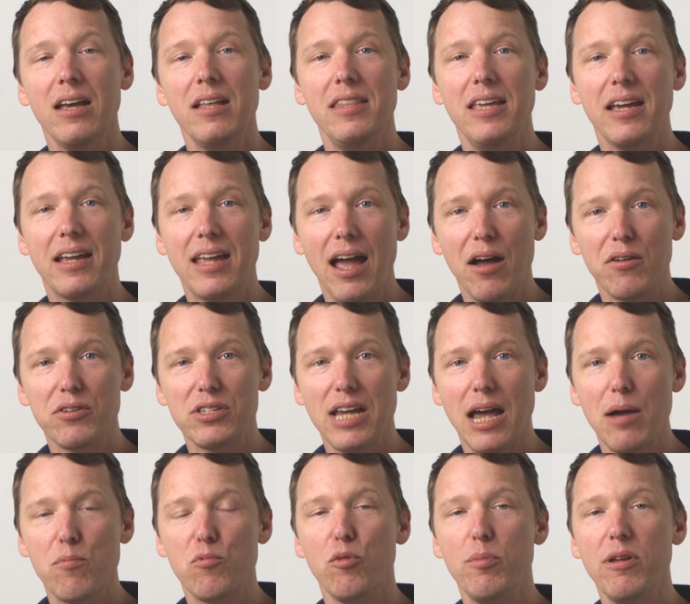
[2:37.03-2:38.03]
The account
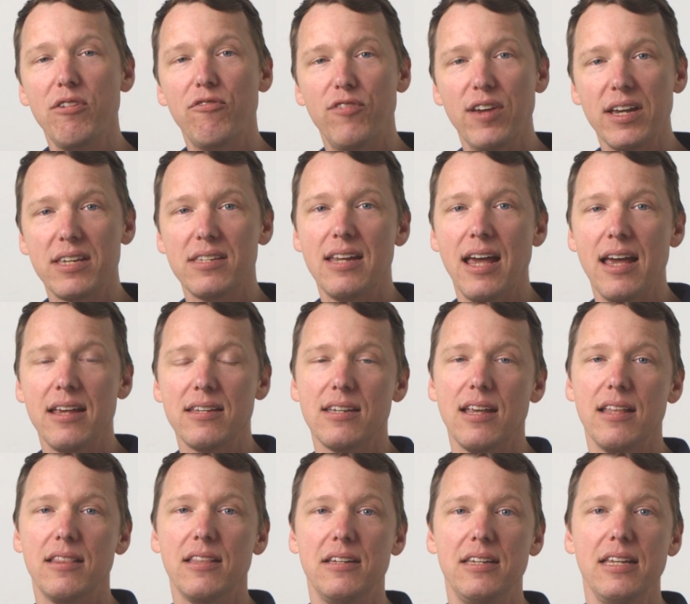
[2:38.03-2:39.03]
type will be fixed
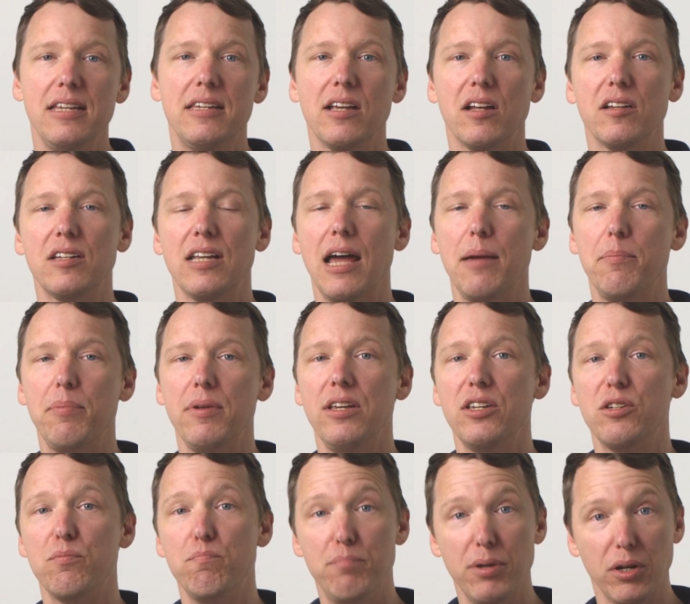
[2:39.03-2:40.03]
asset, the detail type
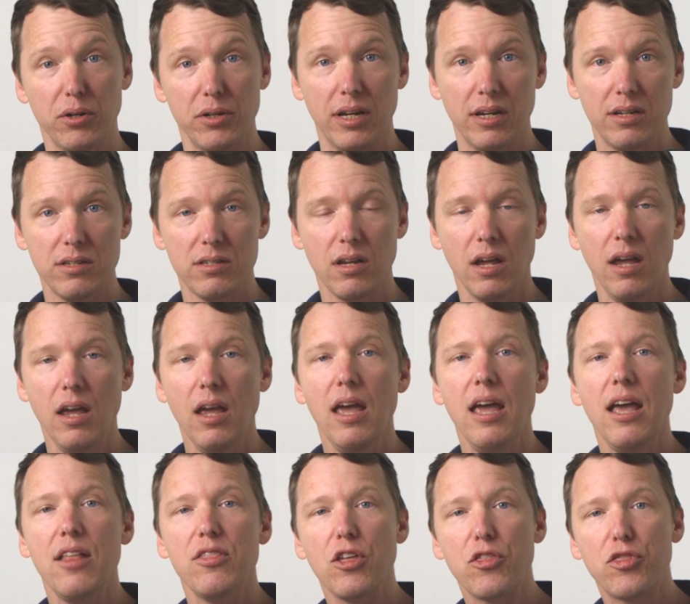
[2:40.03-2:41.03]
is buildings.
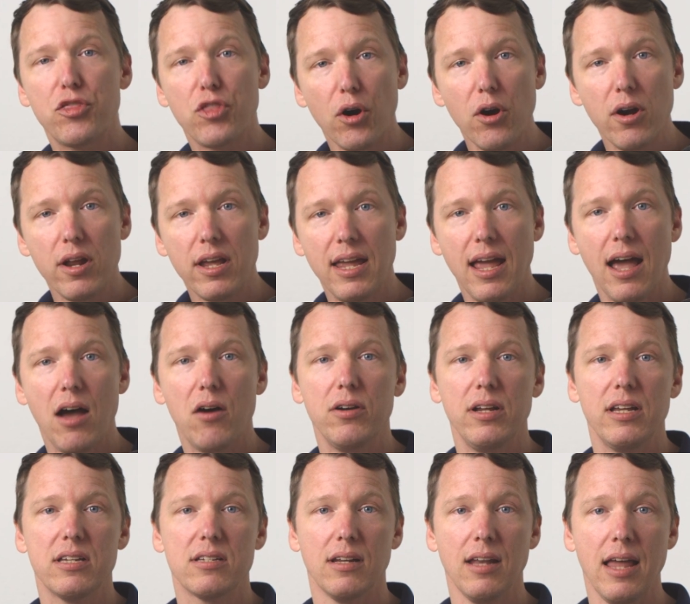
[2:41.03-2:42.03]
The third account
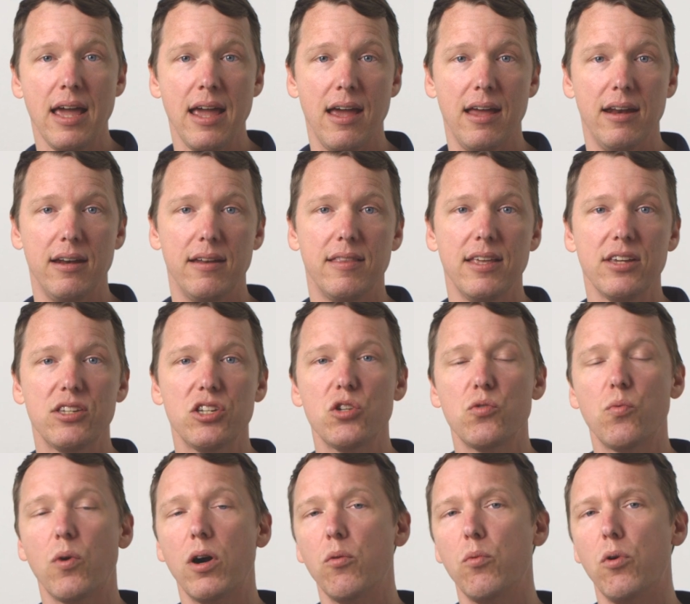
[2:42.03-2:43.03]
is land. This
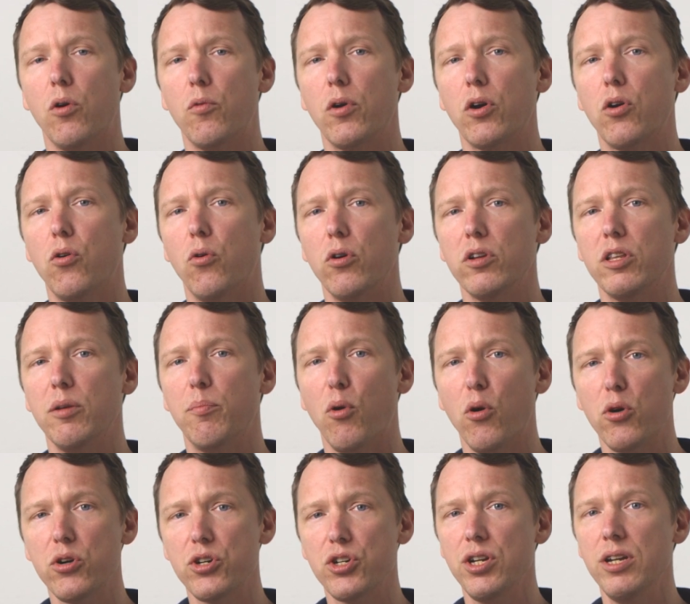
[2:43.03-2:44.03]
is where we'll record the
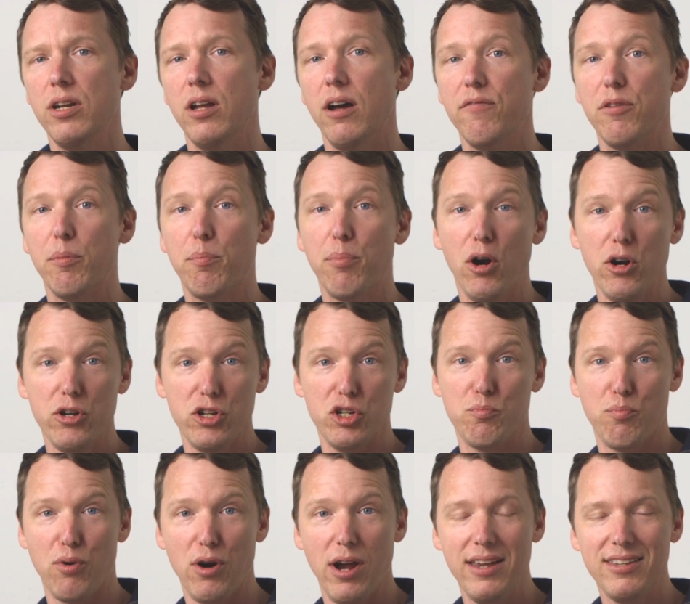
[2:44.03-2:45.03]
portion of the purchase
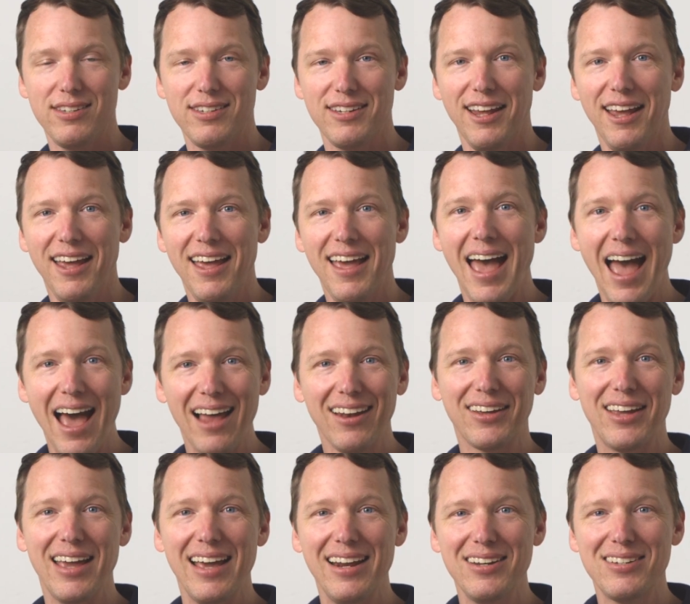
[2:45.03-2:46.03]
price
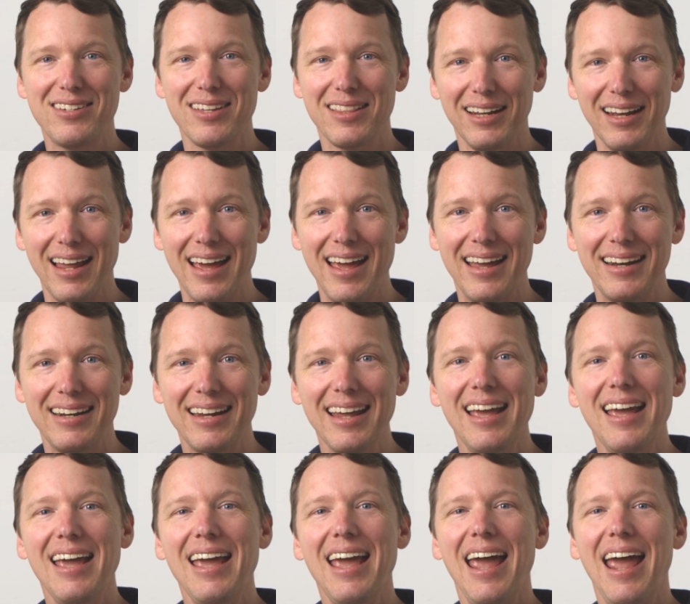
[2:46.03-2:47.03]
allocated to the land,
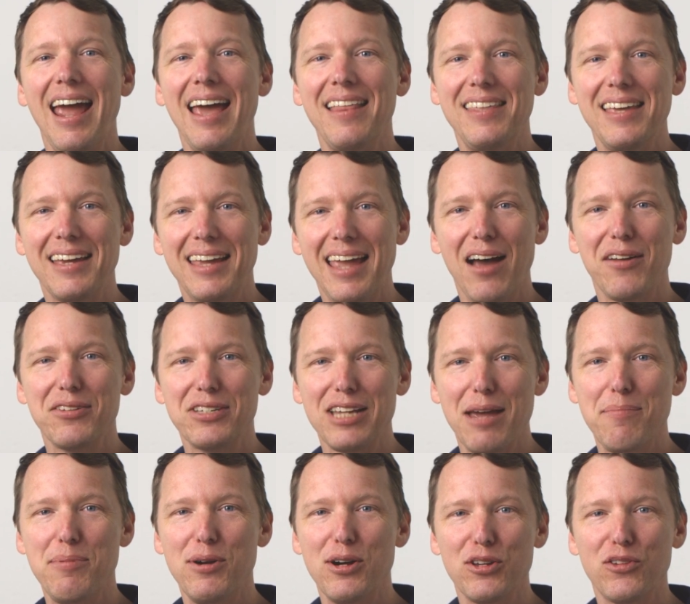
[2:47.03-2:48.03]
and the account
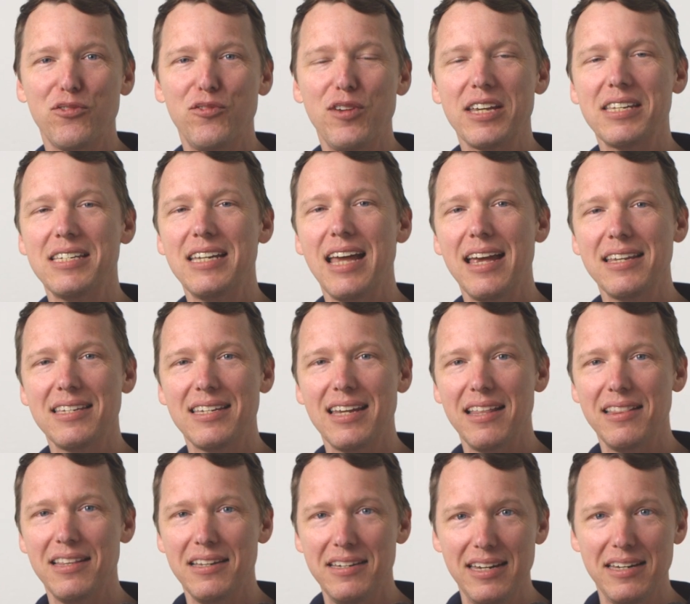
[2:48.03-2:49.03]
type here is fixed
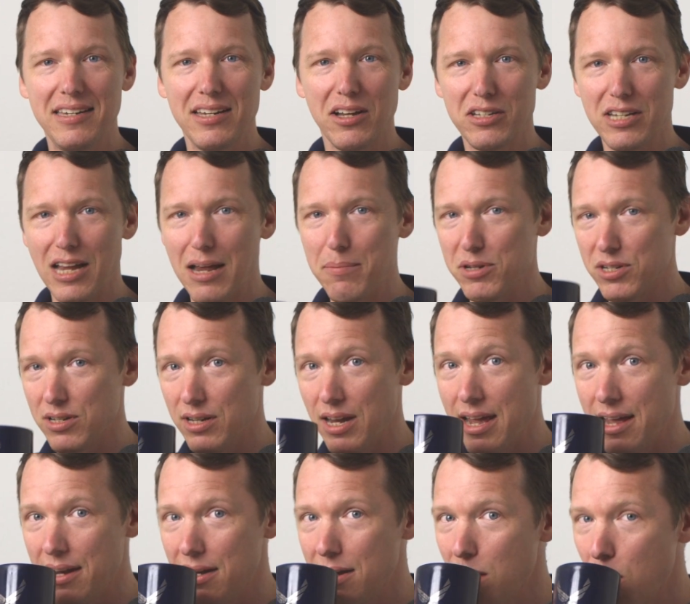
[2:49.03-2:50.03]
asset, the detail type is
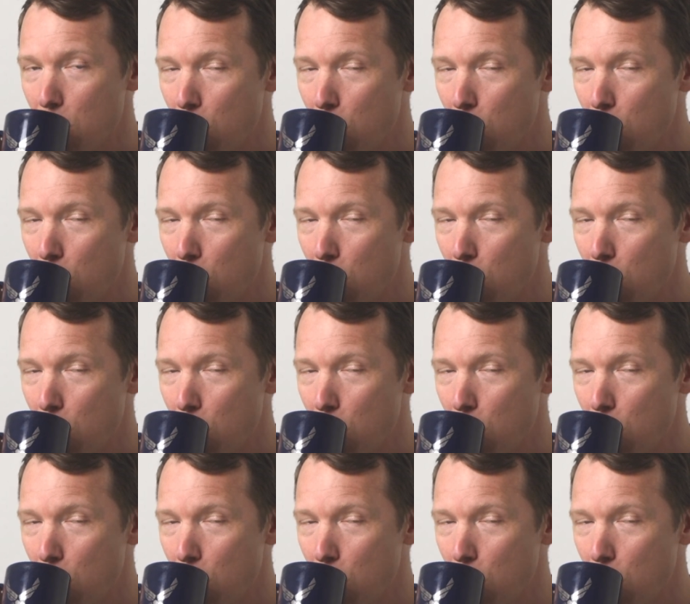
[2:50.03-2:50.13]
land.